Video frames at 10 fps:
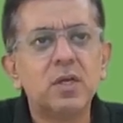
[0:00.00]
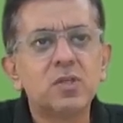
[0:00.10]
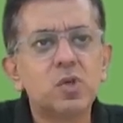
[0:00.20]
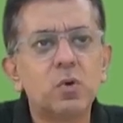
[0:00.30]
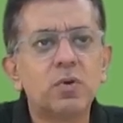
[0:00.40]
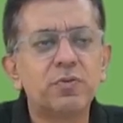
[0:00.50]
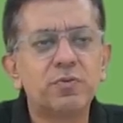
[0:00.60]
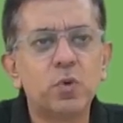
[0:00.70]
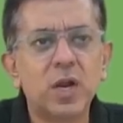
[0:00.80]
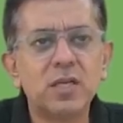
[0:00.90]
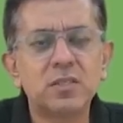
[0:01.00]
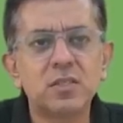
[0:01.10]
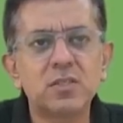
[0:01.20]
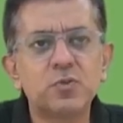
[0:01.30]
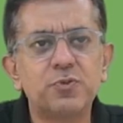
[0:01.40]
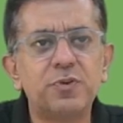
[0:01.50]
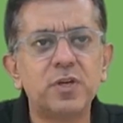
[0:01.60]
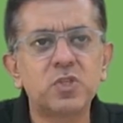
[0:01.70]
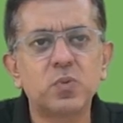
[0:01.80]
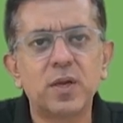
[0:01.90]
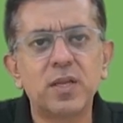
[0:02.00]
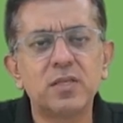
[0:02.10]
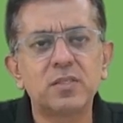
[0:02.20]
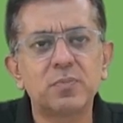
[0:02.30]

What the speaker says: So out of the four answers, first one is